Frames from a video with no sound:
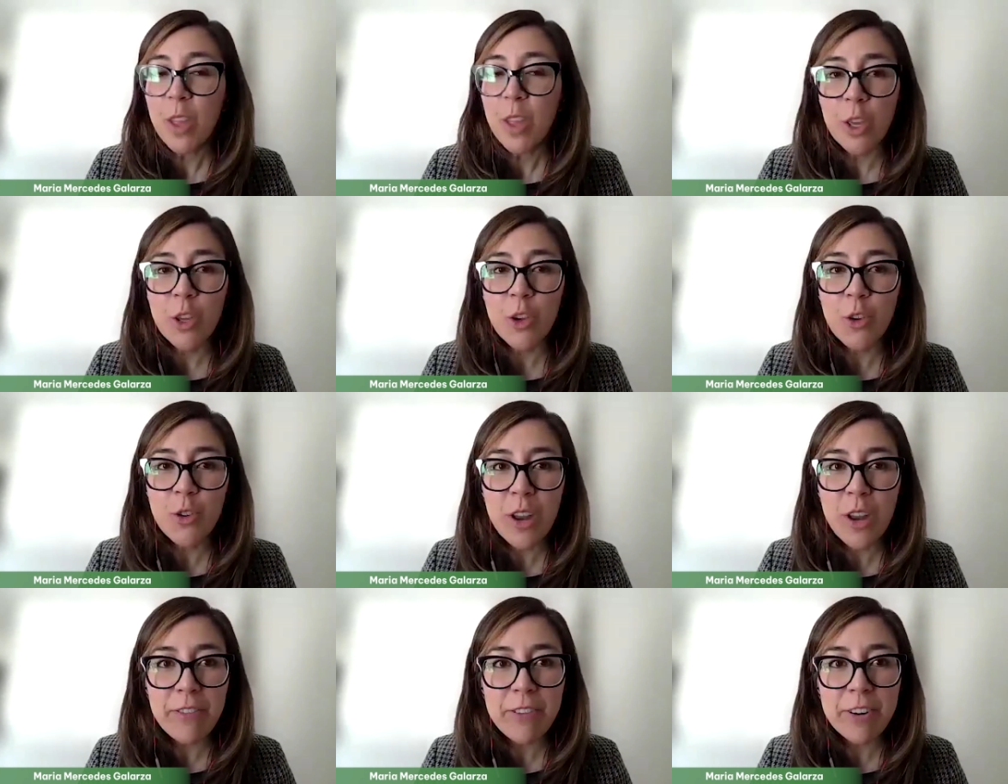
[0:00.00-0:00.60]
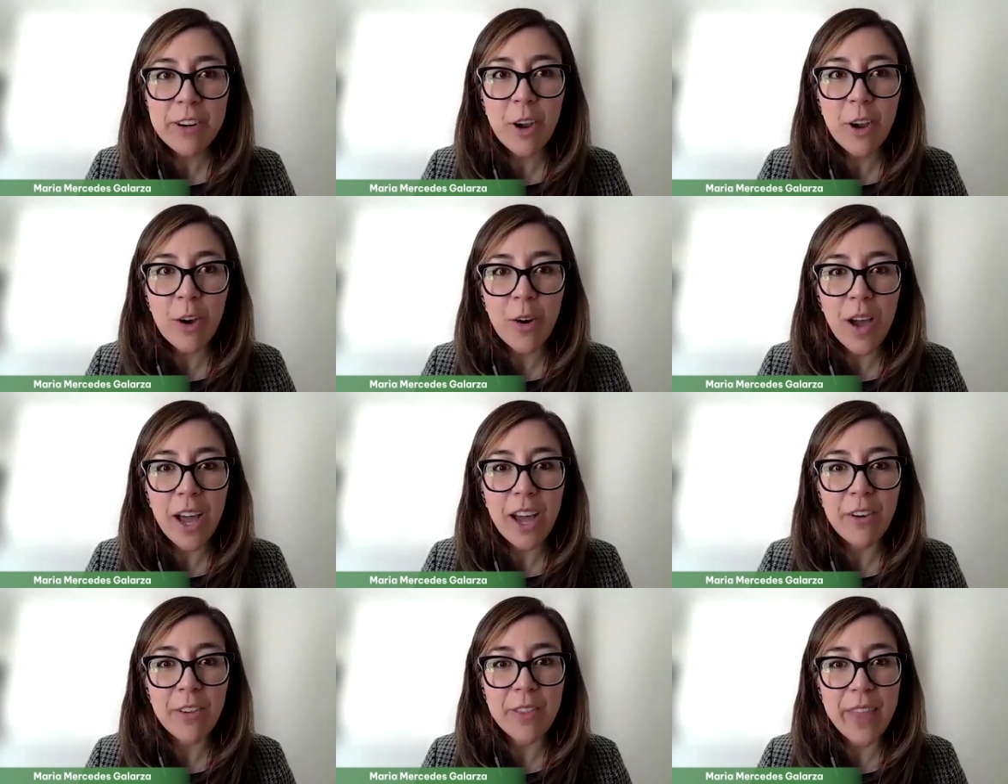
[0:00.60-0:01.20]
you never know
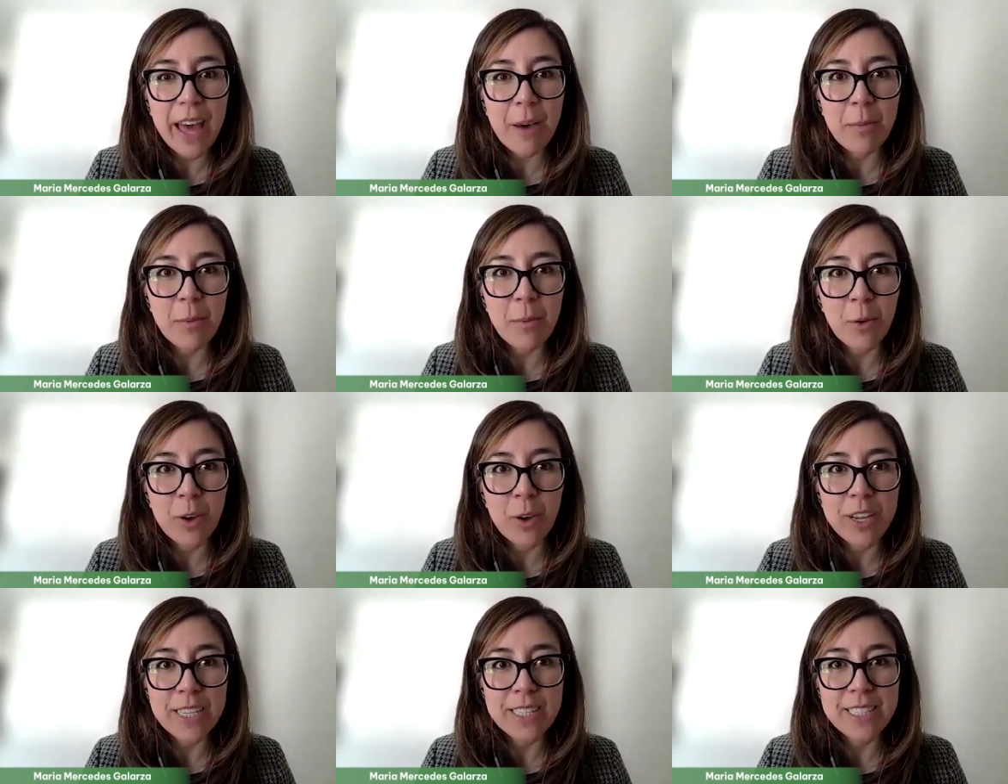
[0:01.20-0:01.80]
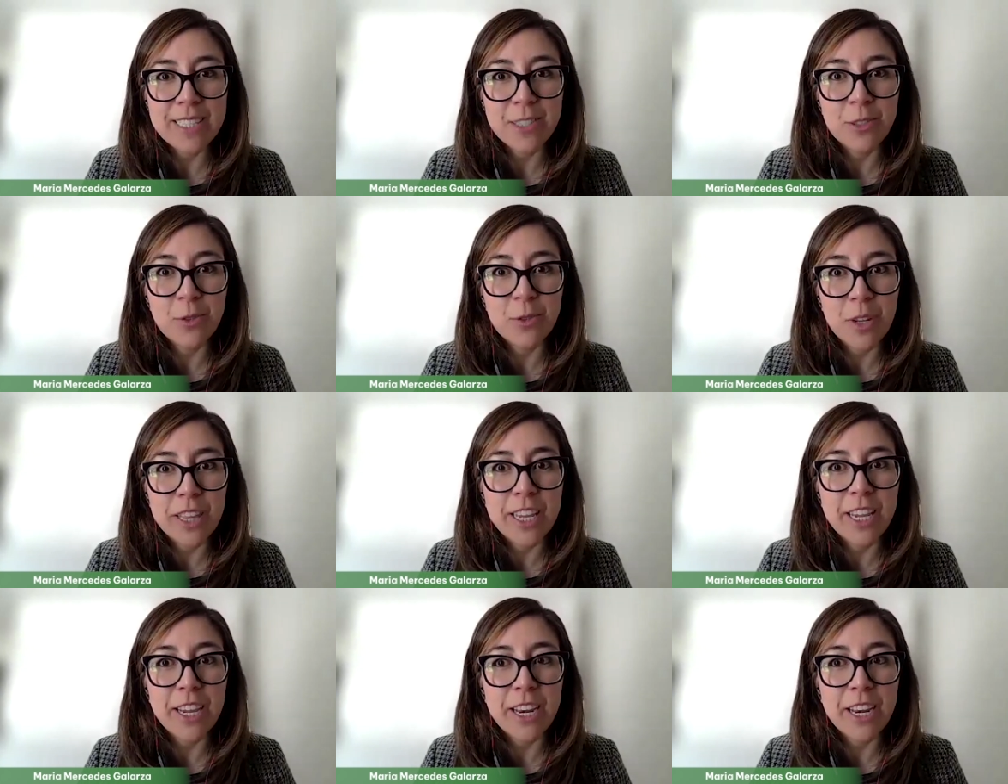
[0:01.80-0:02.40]
how that voice is
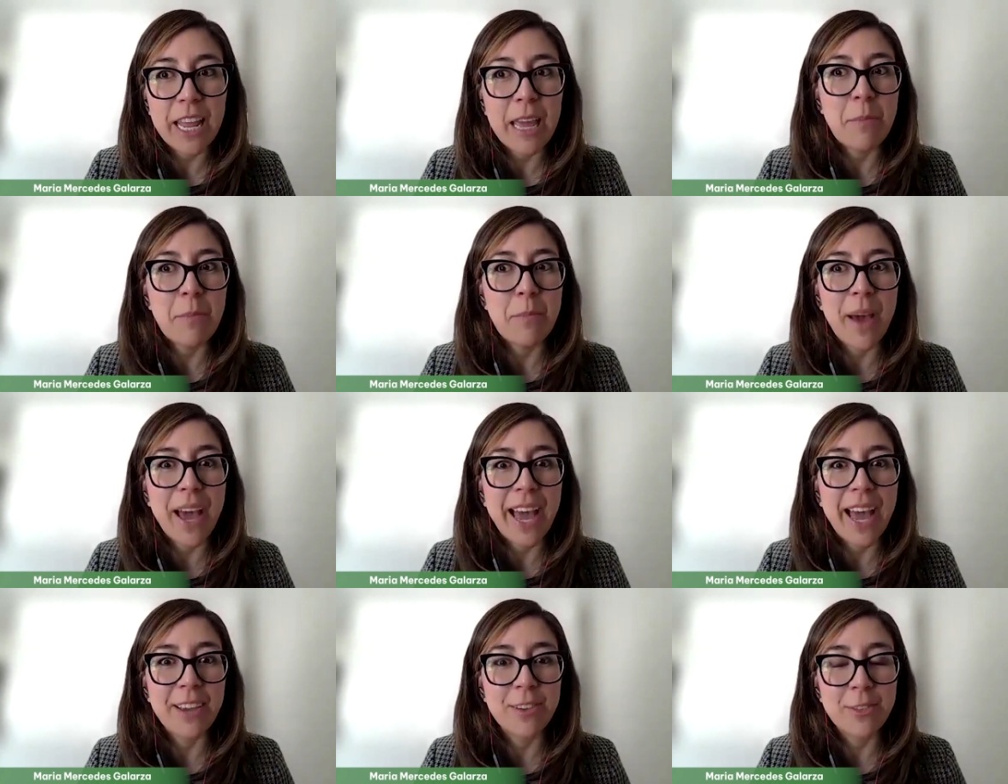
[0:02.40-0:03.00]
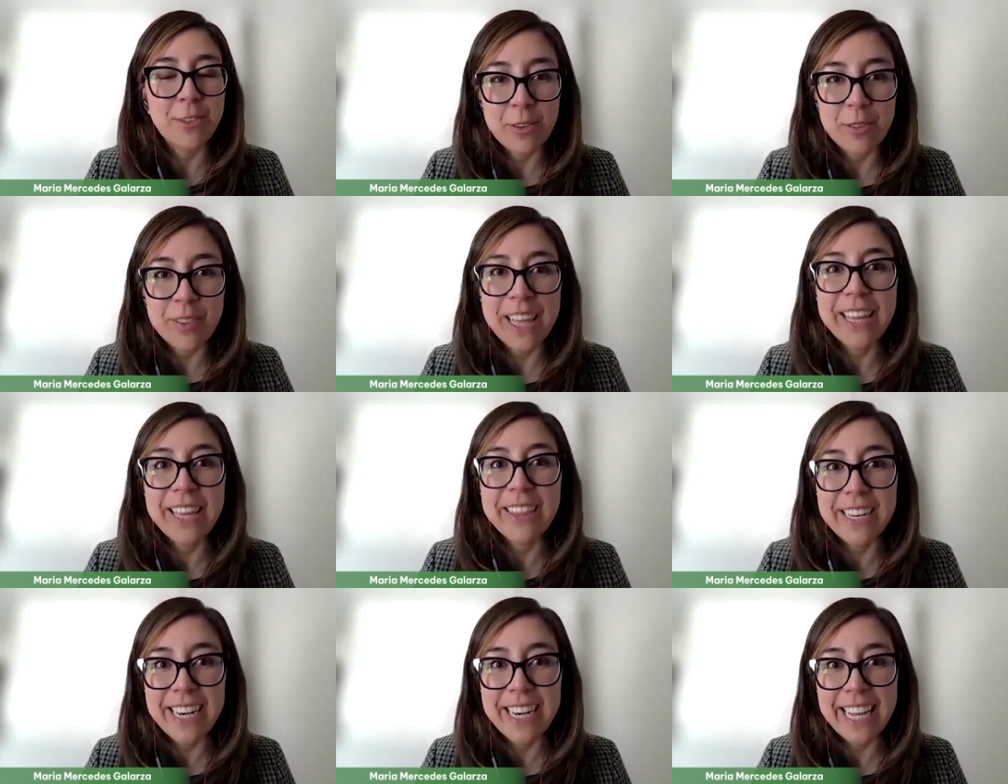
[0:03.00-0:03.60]
really going to impact sort of
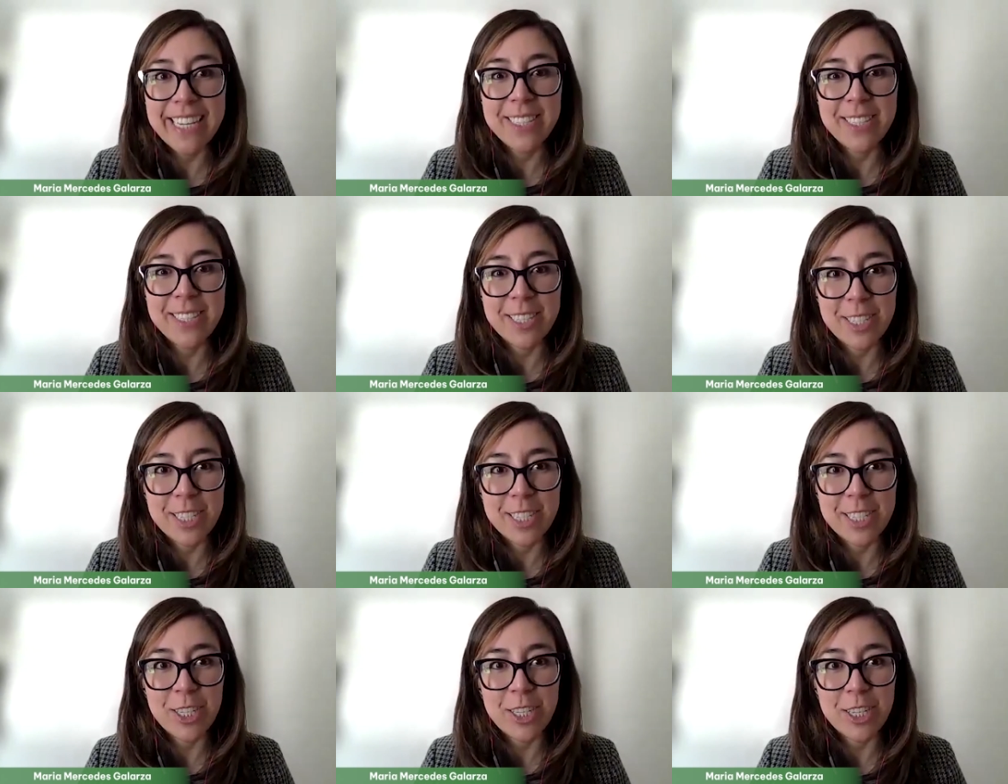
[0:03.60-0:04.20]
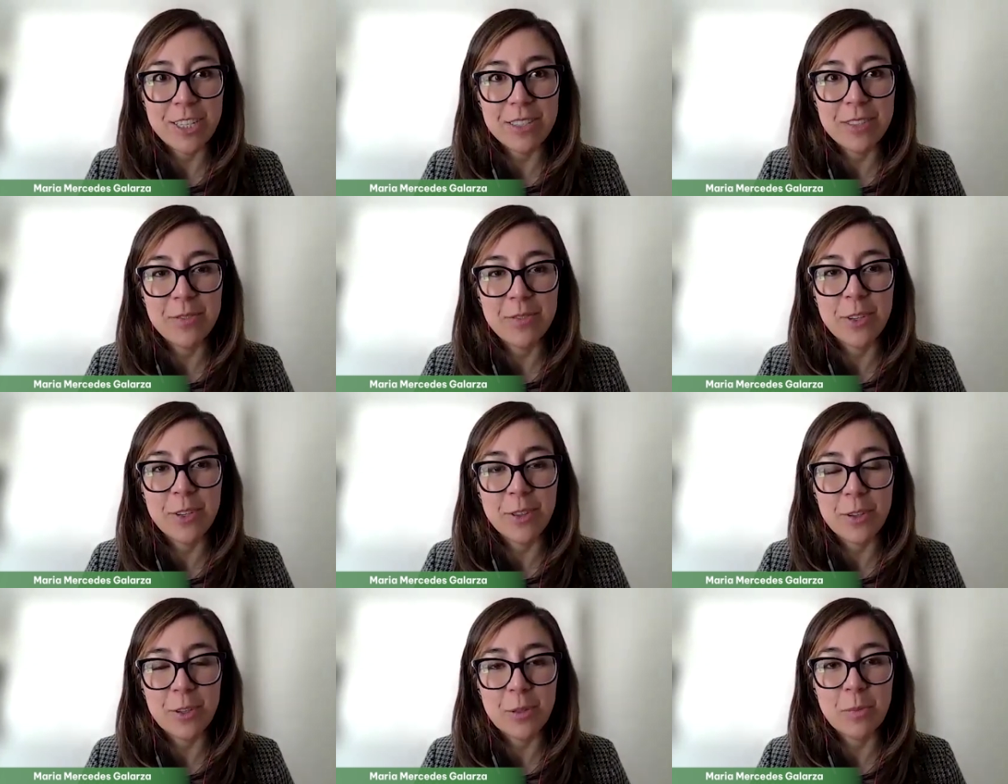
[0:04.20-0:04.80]
like the next decisions
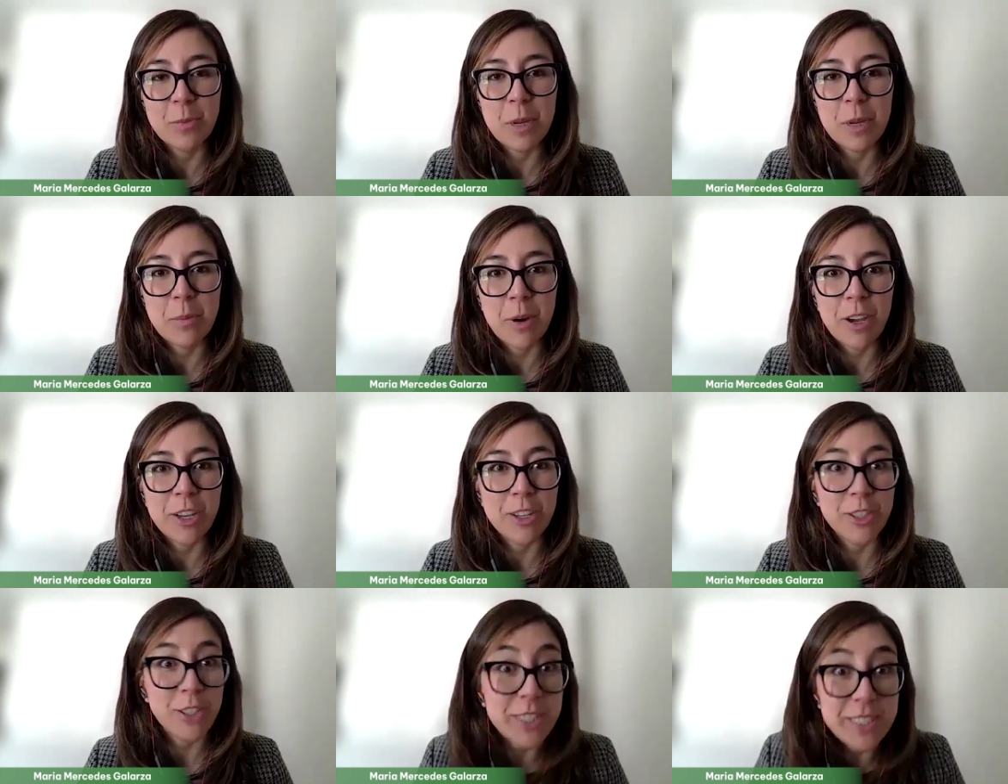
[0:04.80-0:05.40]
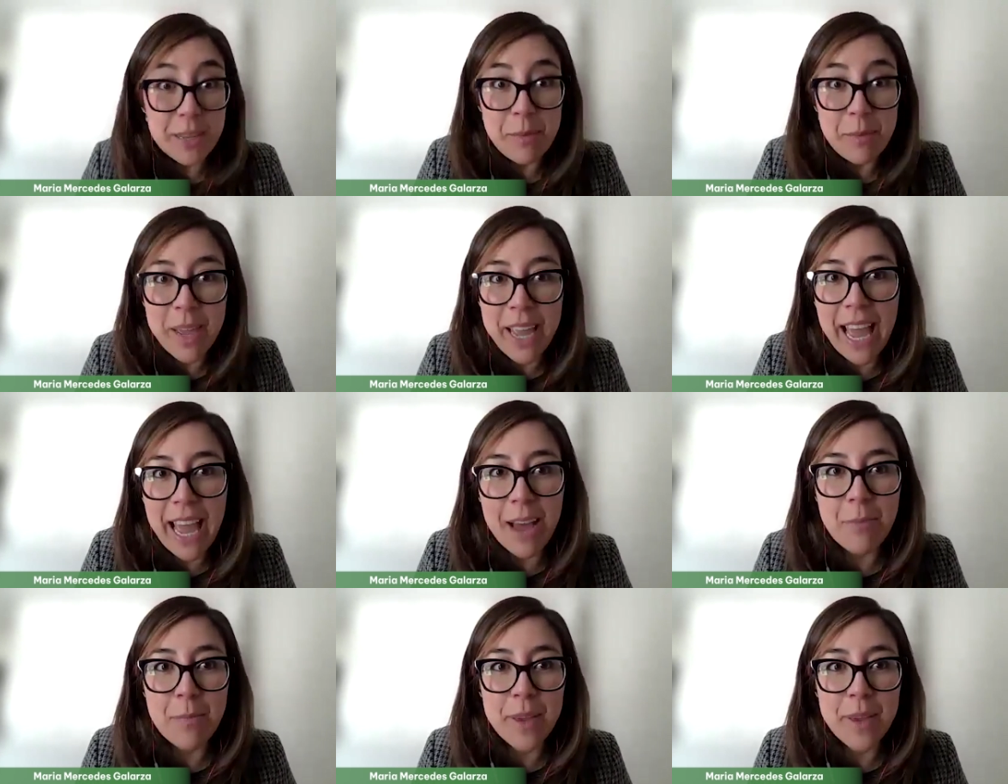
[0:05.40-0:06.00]
for those big projects that might
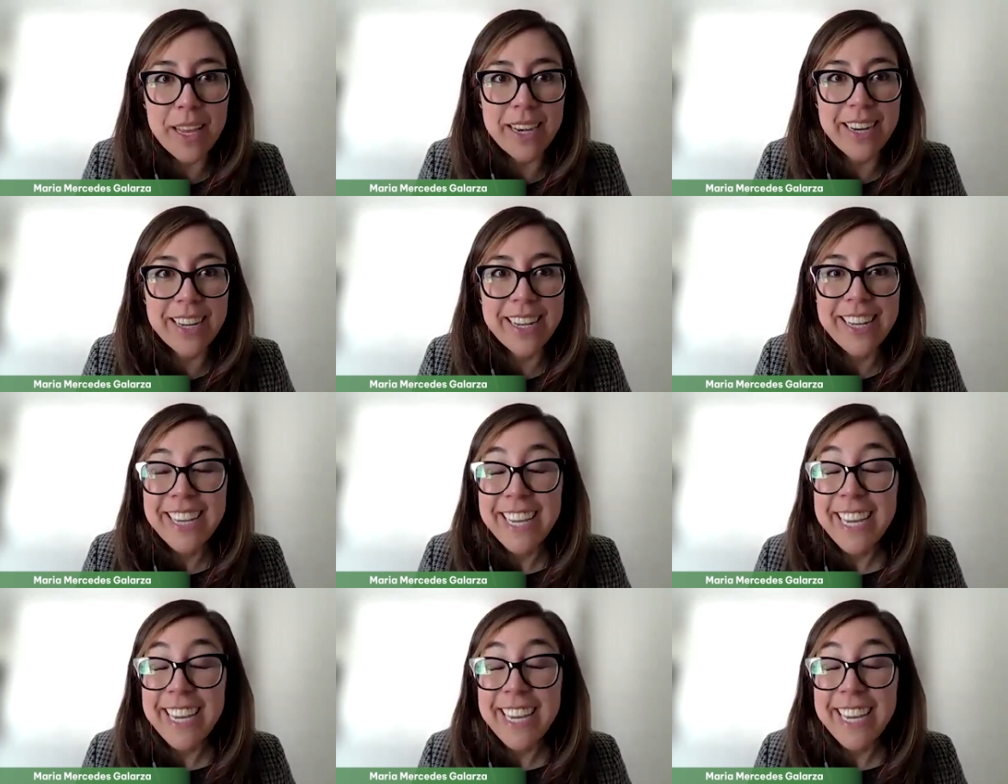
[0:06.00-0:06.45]
happen